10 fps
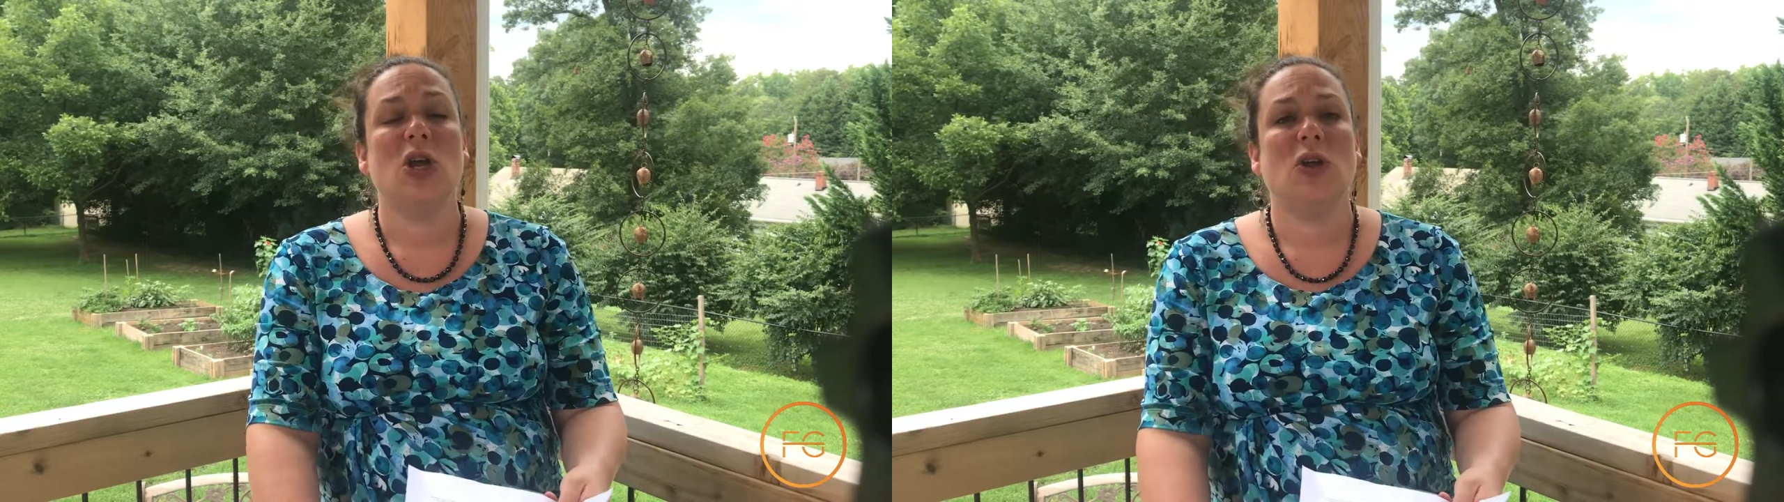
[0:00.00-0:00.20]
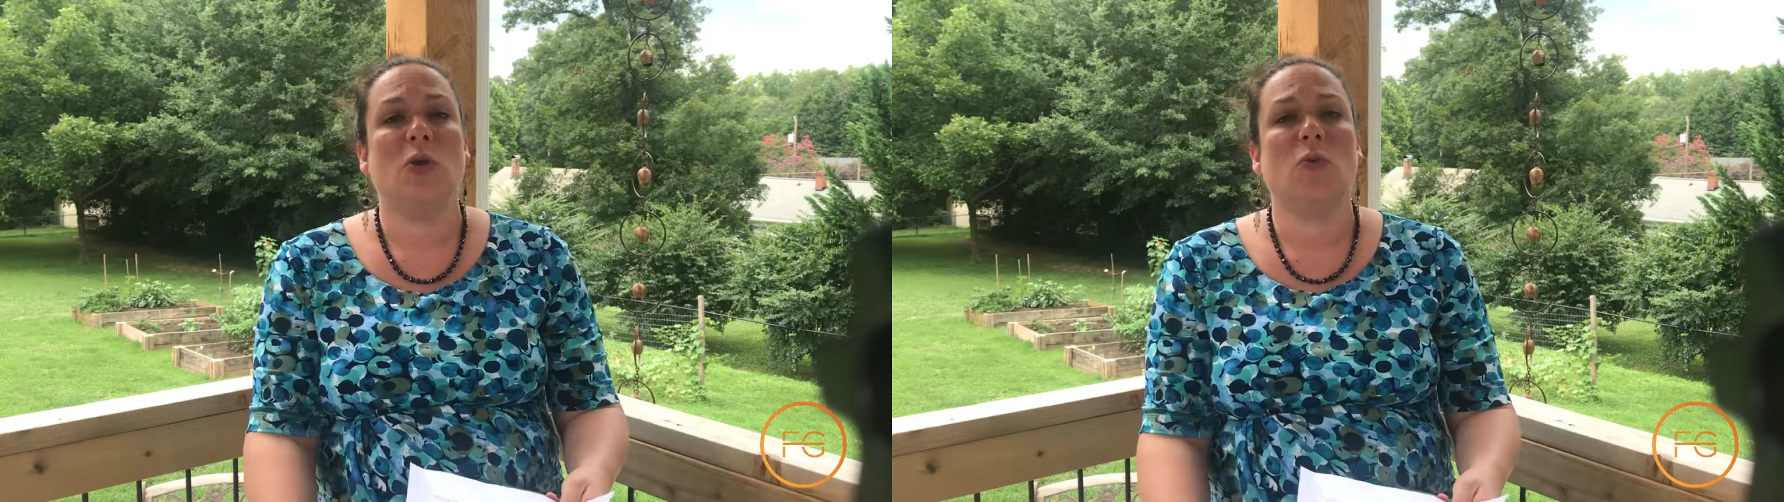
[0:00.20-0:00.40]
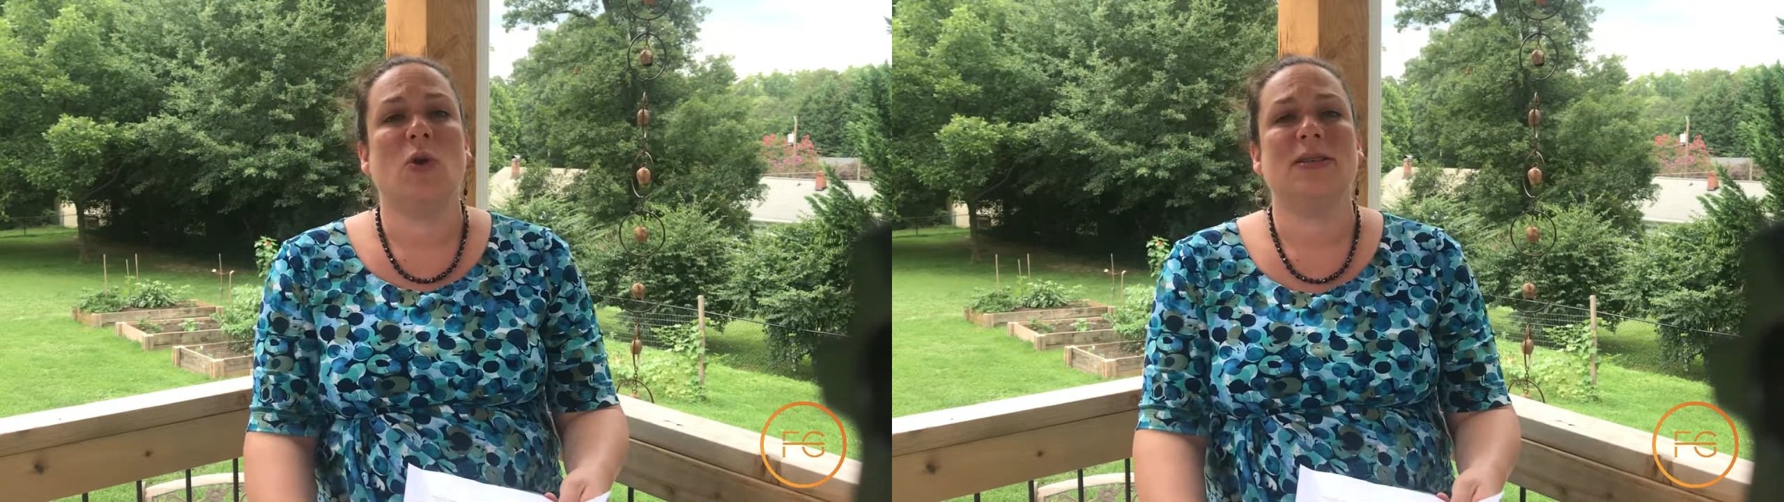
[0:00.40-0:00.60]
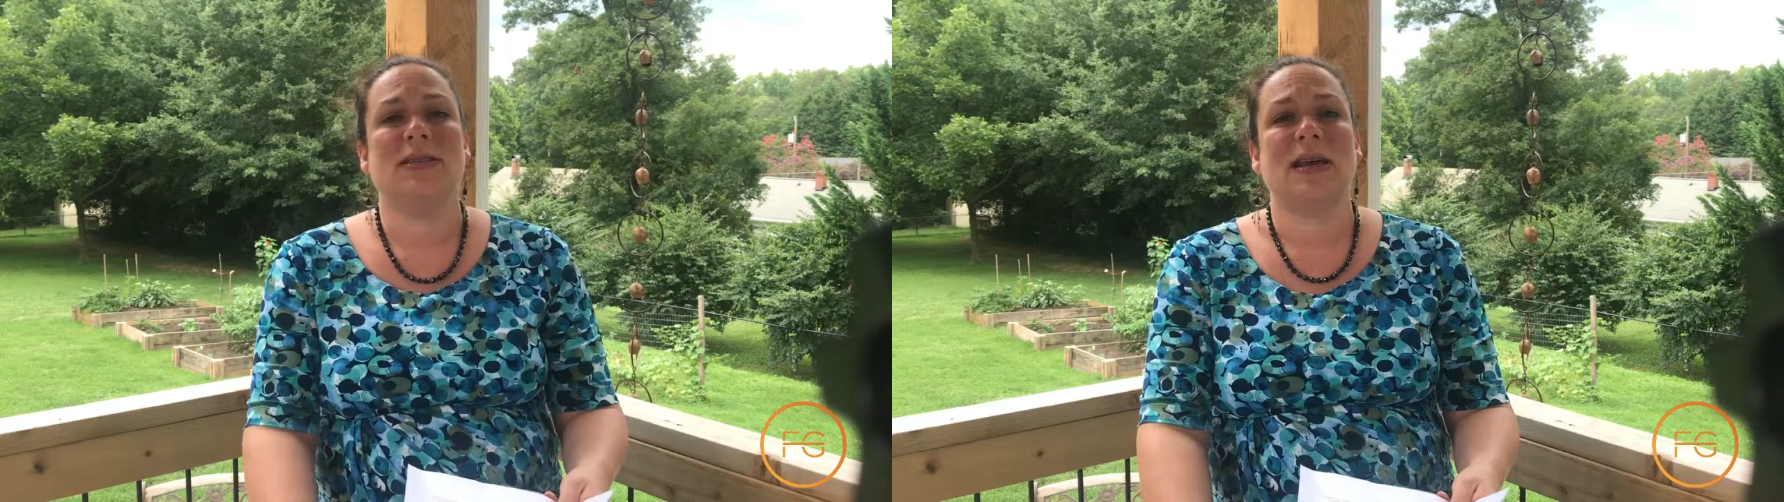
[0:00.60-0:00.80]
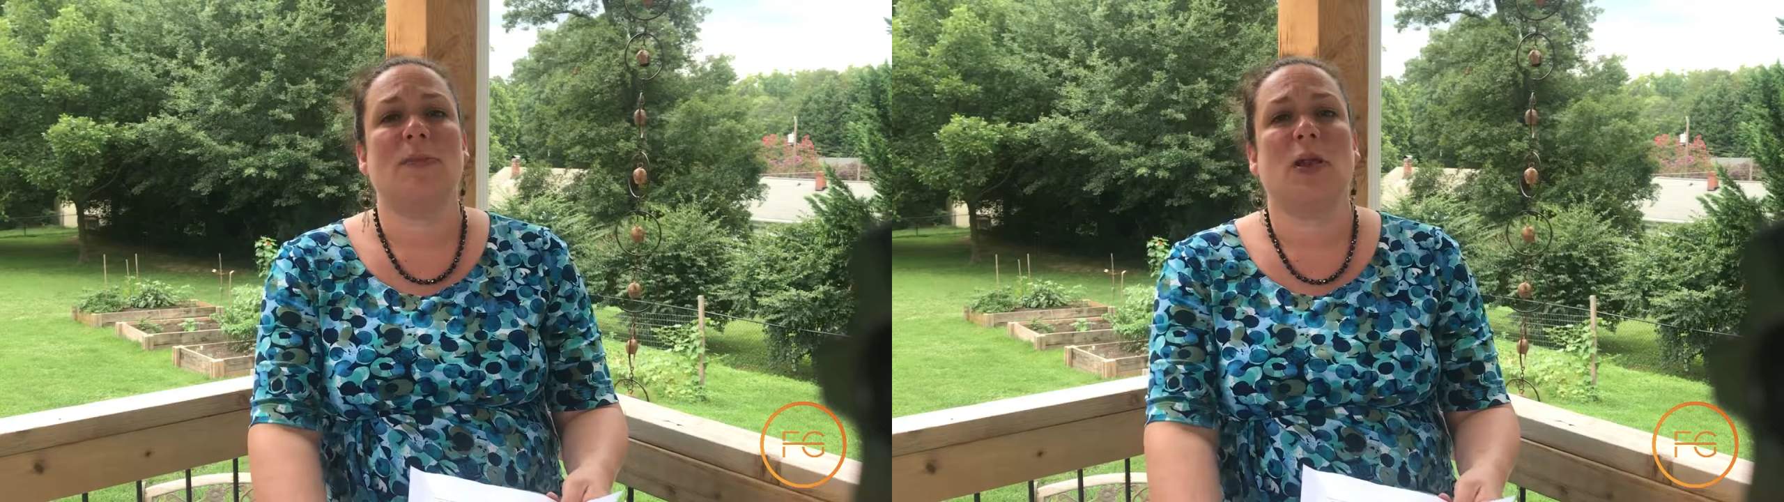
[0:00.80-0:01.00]
you're one
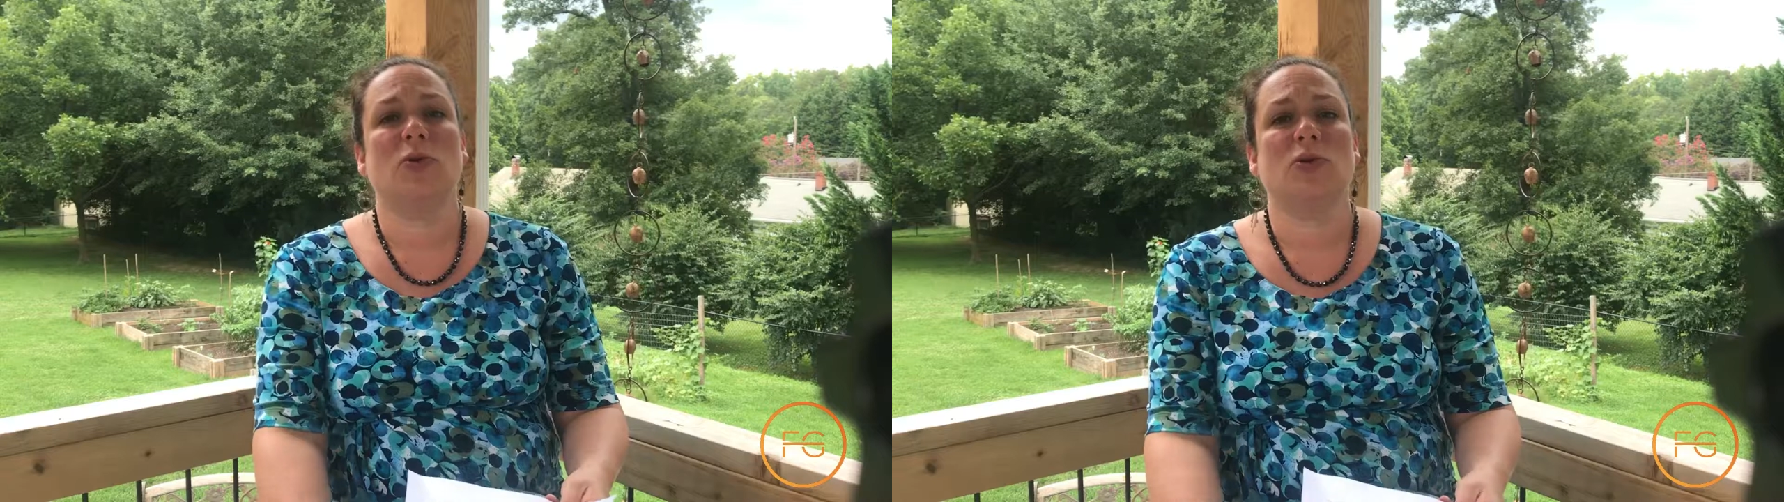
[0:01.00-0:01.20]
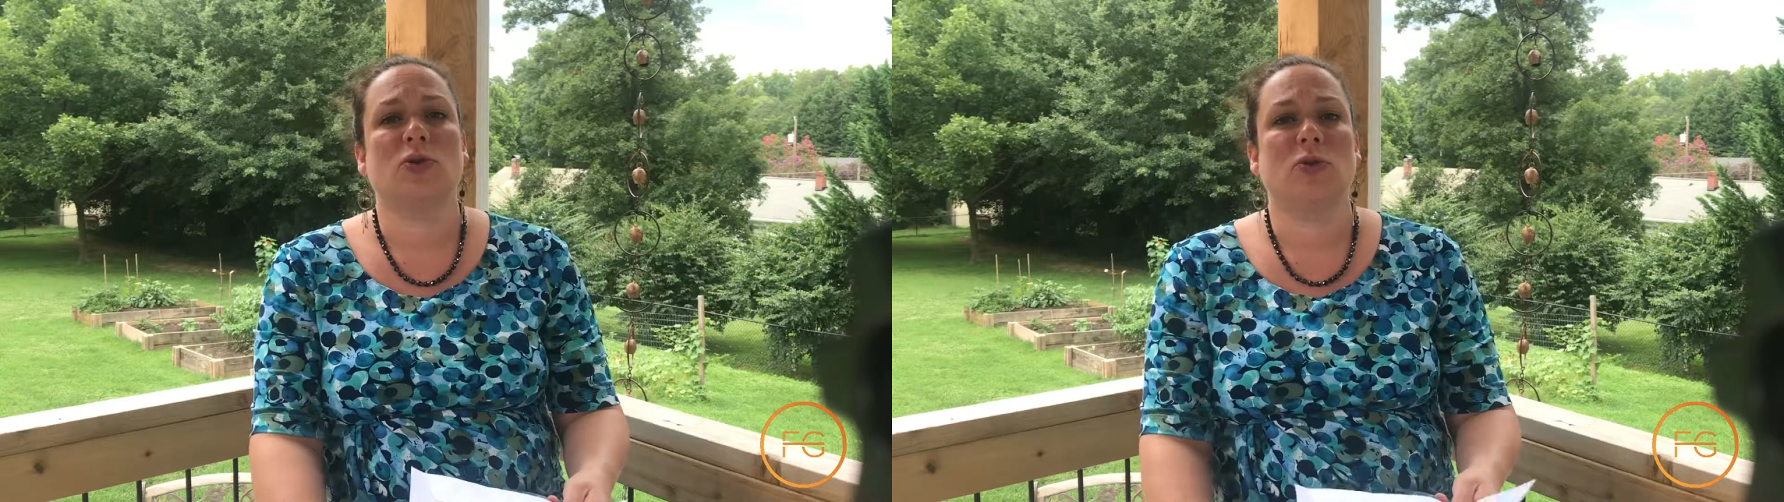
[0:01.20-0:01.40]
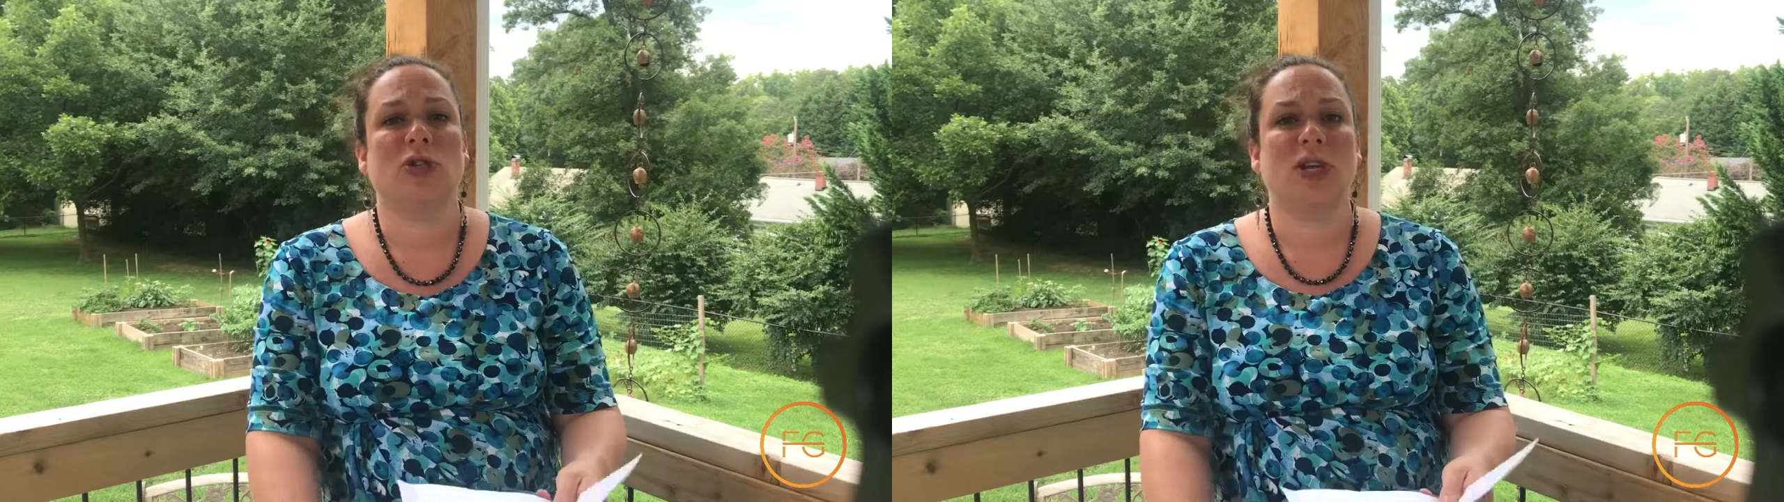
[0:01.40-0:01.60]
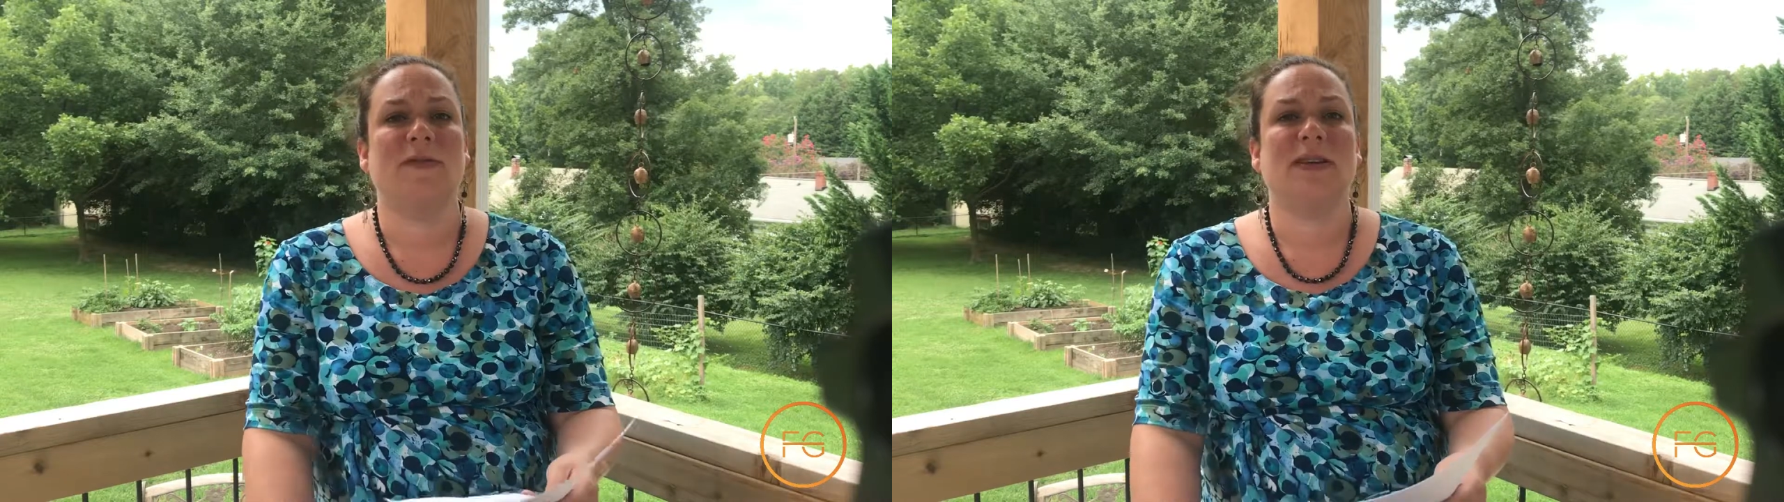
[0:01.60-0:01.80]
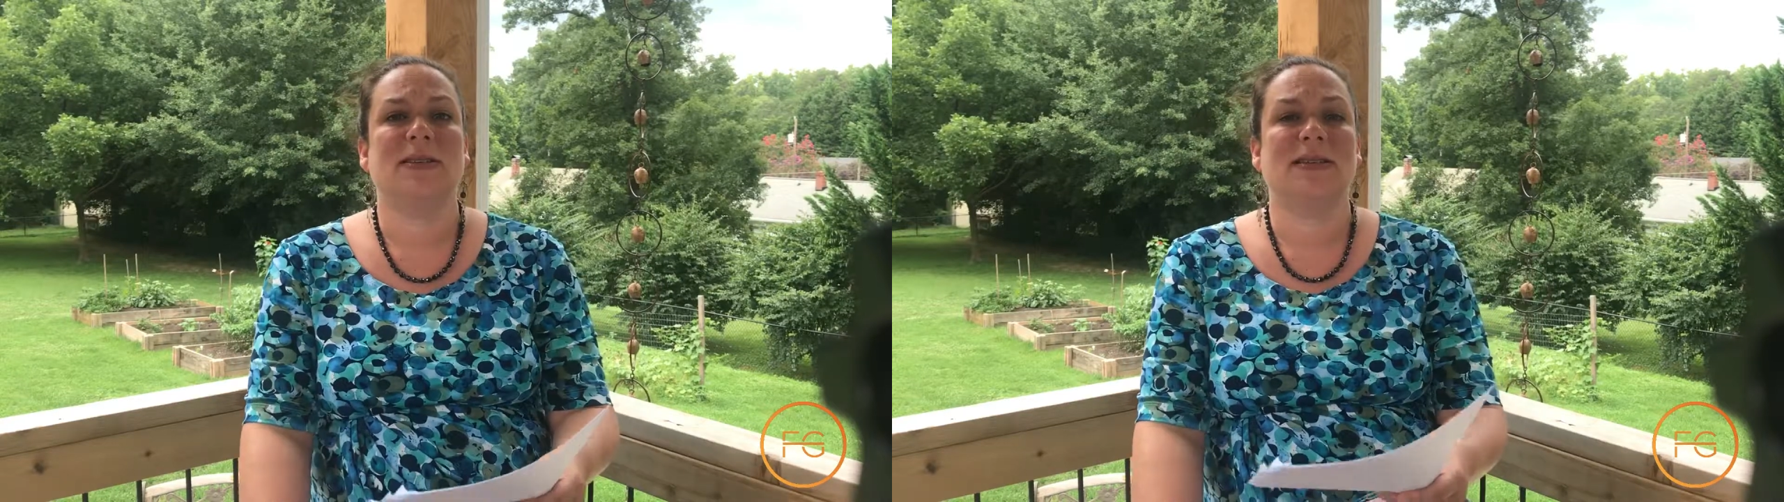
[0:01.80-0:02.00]
step closer to
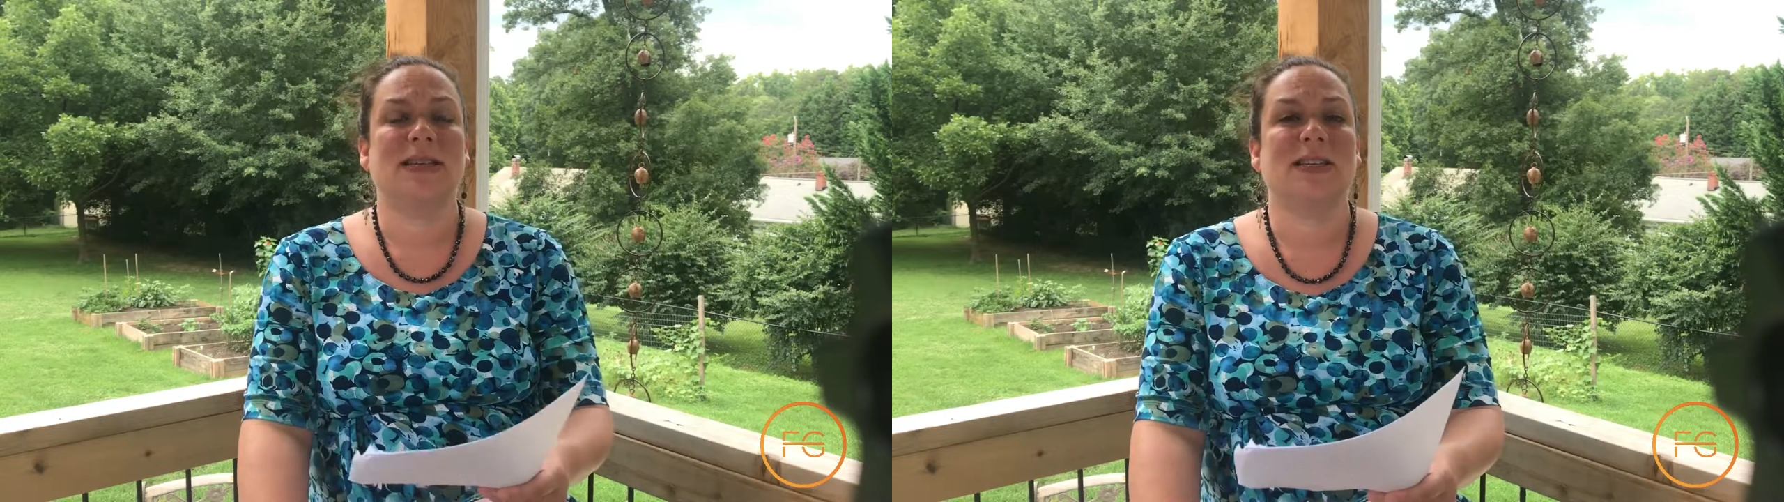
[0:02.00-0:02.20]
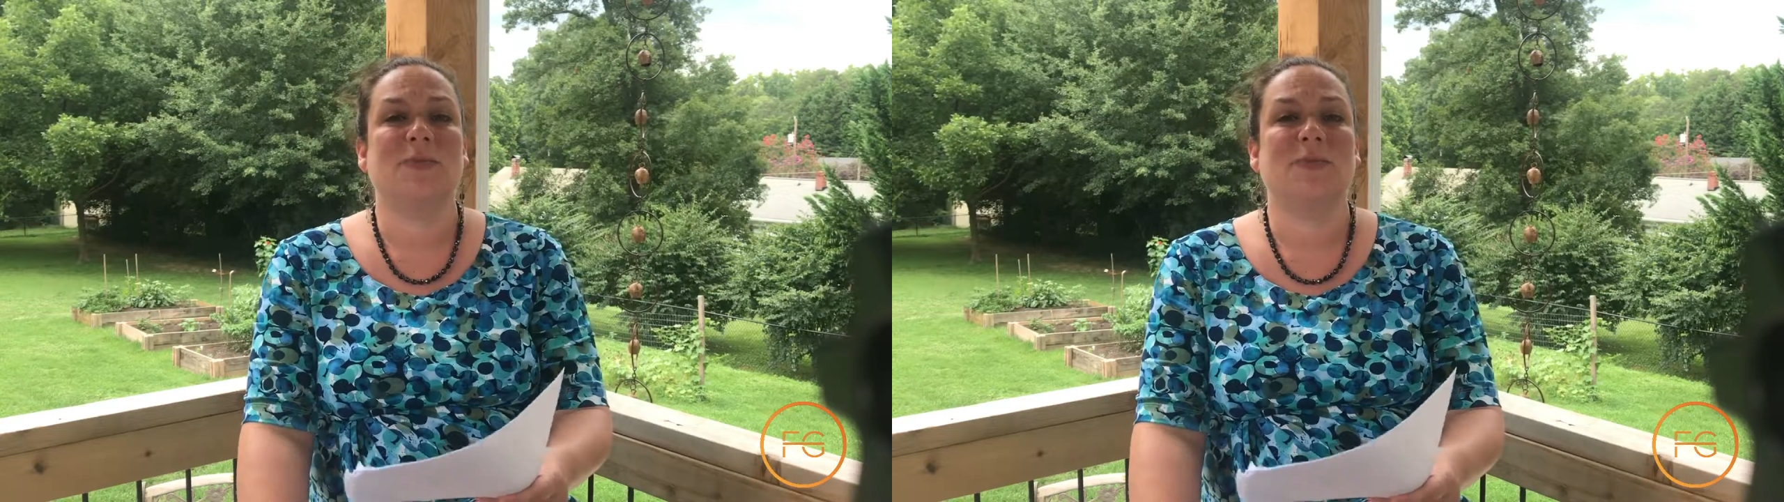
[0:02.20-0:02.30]
achieving success,